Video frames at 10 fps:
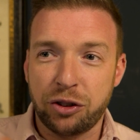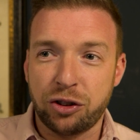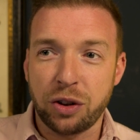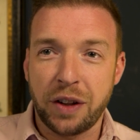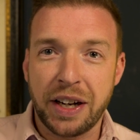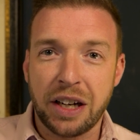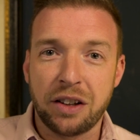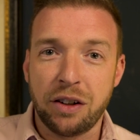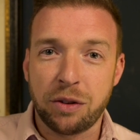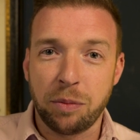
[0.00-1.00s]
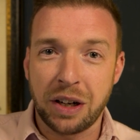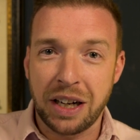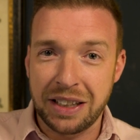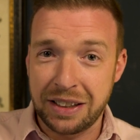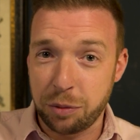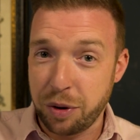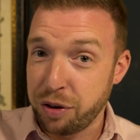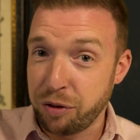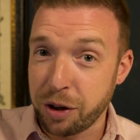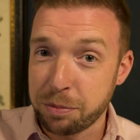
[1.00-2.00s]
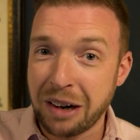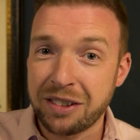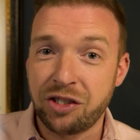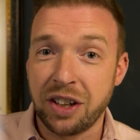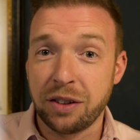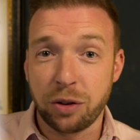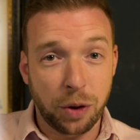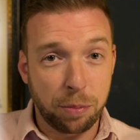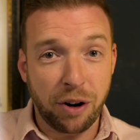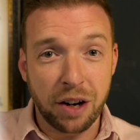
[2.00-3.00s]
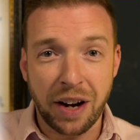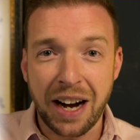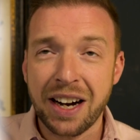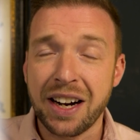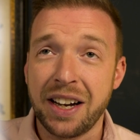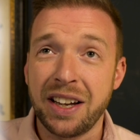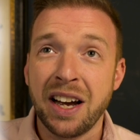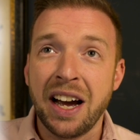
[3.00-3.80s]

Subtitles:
surely they're going to do something like they did with the Royal Marriages or the Private Eye